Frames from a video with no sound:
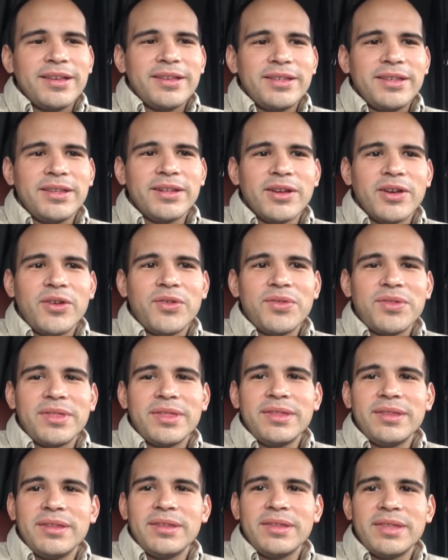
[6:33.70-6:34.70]
you know,
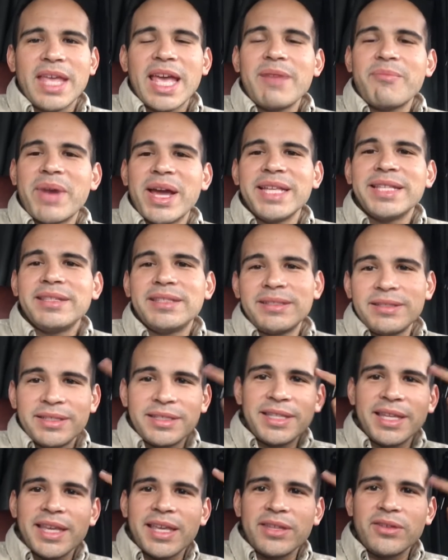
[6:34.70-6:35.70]
that might
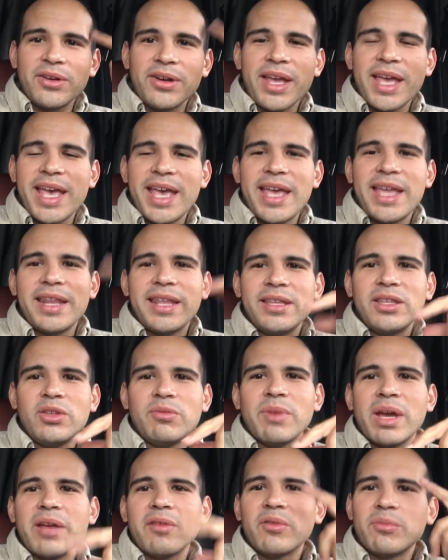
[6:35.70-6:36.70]
stick in your head and
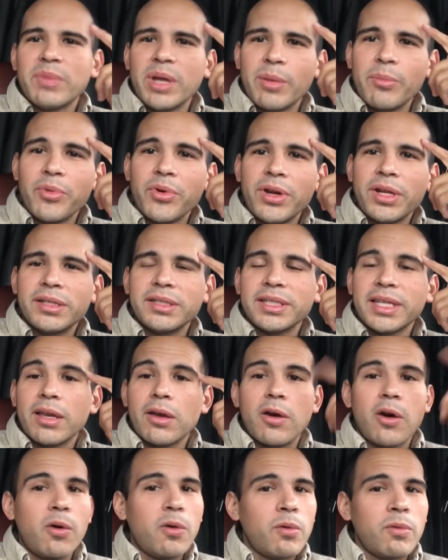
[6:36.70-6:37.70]
you might remember it. And it's
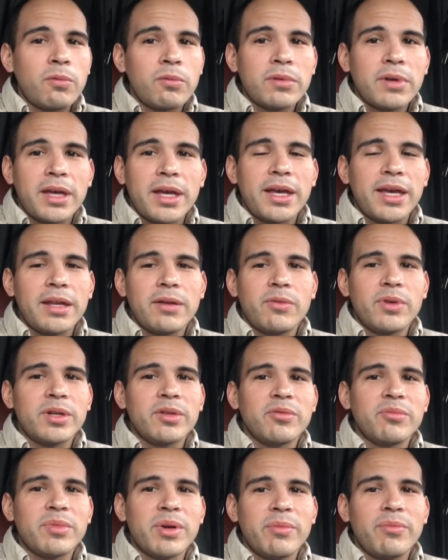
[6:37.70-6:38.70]
like, oh, I don't want
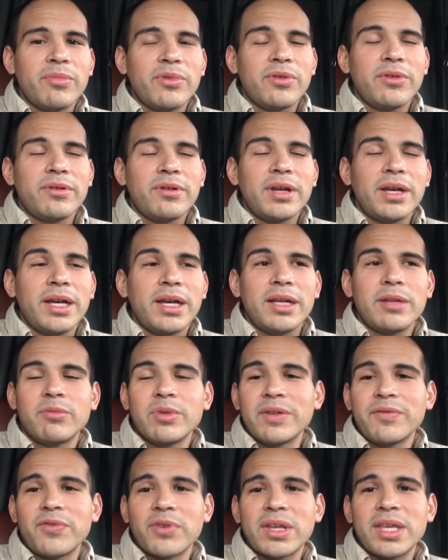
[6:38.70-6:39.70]

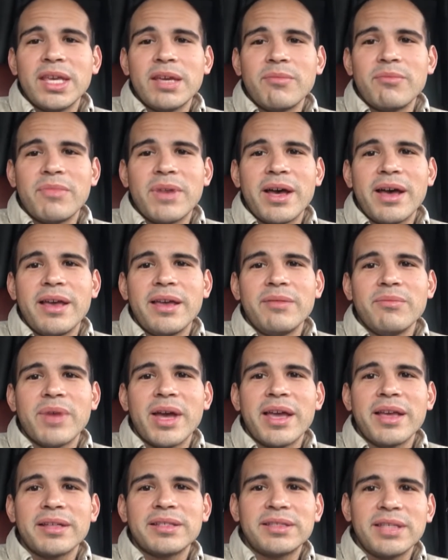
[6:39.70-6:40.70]
to forget
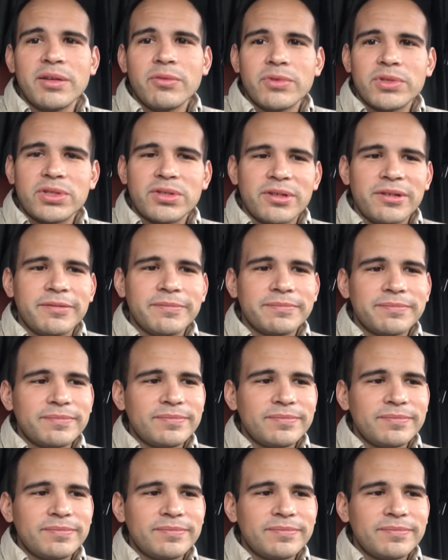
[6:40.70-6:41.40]
my extinguisher,